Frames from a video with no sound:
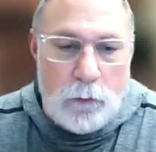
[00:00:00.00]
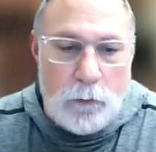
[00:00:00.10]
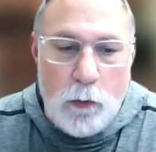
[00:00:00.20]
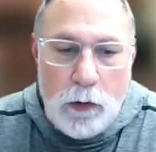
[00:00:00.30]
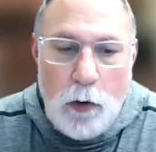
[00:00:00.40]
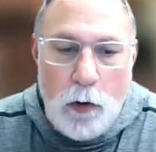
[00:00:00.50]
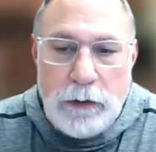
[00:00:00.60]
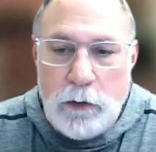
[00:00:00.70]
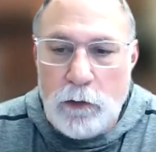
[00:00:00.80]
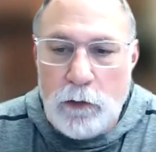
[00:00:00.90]
So we're
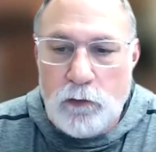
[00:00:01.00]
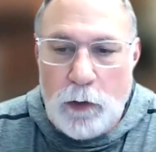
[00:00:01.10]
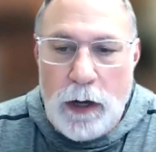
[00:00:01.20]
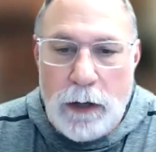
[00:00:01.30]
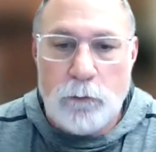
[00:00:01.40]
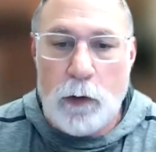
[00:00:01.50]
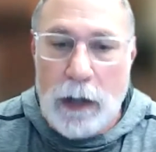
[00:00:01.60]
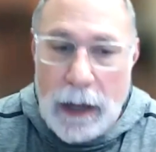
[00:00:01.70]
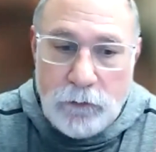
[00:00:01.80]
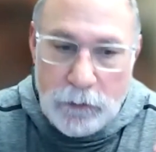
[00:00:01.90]
only going to address what
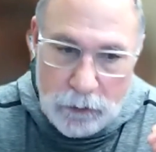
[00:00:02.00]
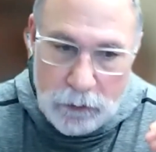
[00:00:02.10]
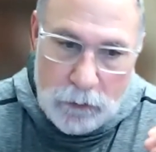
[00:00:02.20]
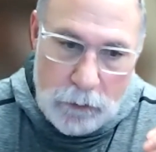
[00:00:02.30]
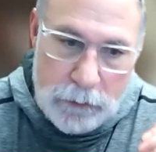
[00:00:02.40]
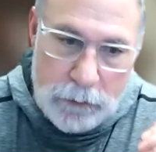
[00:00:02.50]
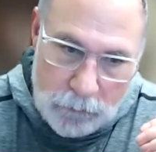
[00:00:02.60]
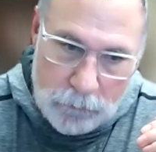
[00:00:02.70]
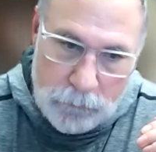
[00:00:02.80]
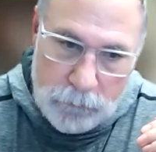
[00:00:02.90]
actually occurred at
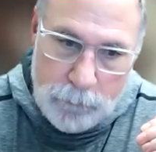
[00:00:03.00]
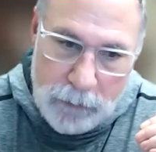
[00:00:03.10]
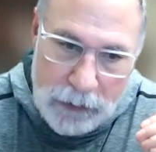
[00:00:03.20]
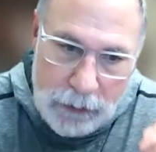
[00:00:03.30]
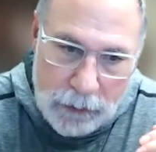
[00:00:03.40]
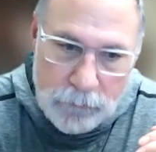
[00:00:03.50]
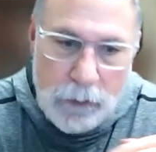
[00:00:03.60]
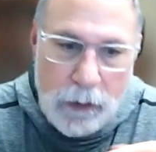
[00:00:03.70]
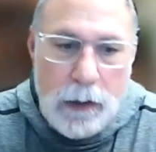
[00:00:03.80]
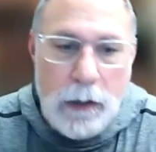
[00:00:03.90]
those meetings.